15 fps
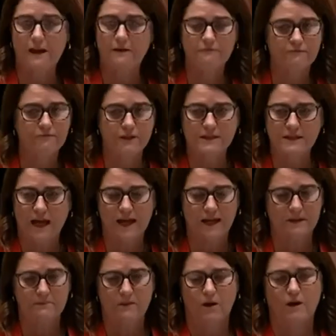Every day
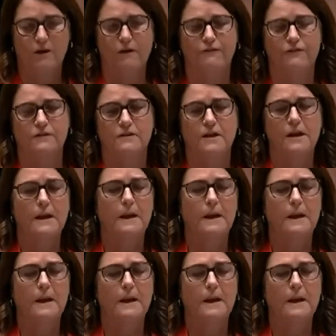in my office,